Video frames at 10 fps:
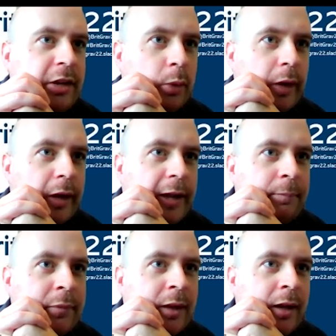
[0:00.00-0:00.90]
away.
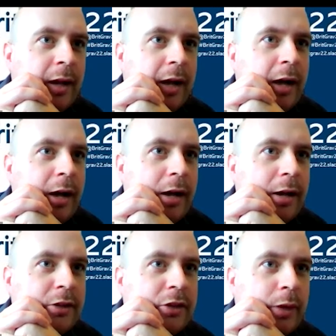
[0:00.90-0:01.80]

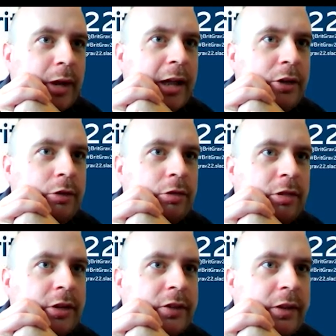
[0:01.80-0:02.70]
So can you
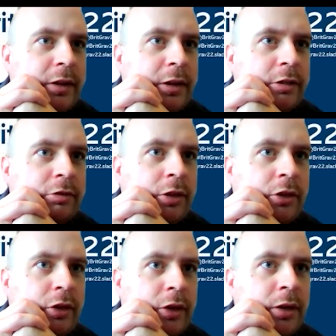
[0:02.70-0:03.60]
trust the
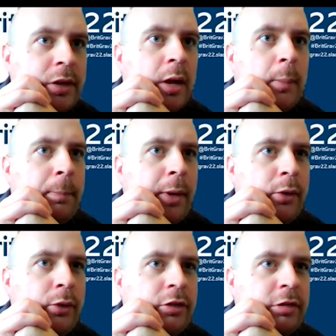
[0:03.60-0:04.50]
Lagrangian
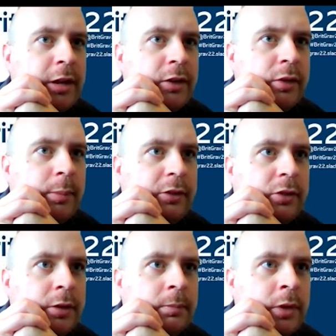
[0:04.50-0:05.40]

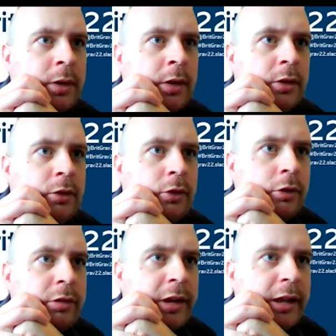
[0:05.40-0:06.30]
post-transformation
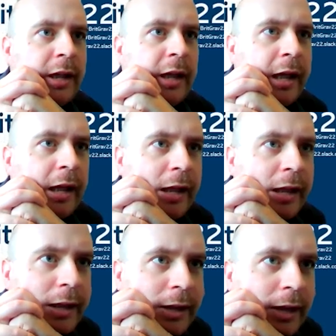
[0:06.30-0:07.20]
during
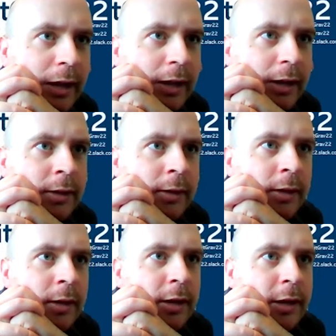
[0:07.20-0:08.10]
a
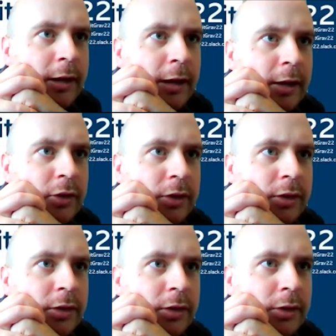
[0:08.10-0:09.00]

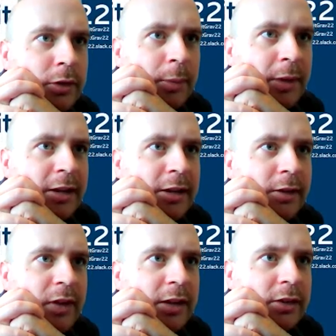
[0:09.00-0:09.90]

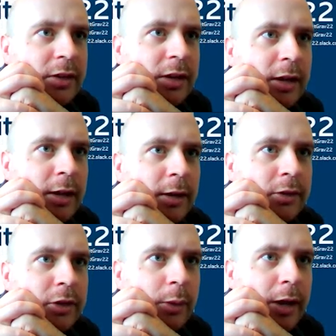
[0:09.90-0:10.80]
kinetic-dominated phase?
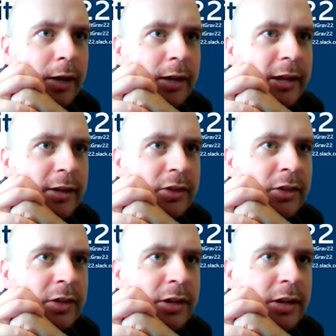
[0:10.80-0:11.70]

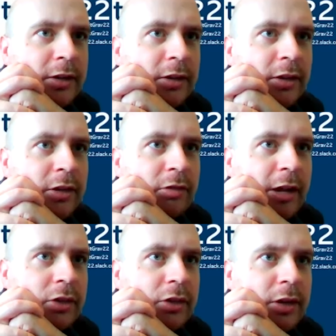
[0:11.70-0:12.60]
That's
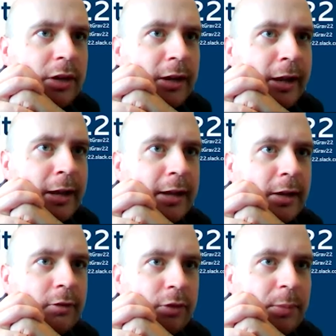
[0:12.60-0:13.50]
corrections to the
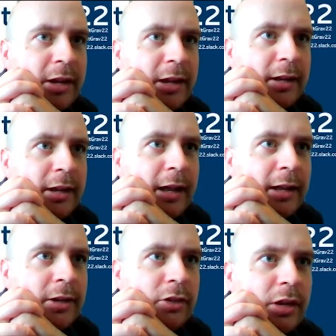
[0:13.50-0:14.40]
kinetic
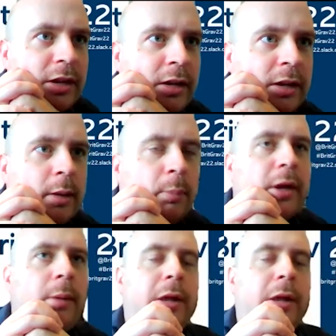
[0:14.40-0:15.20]
energy becoming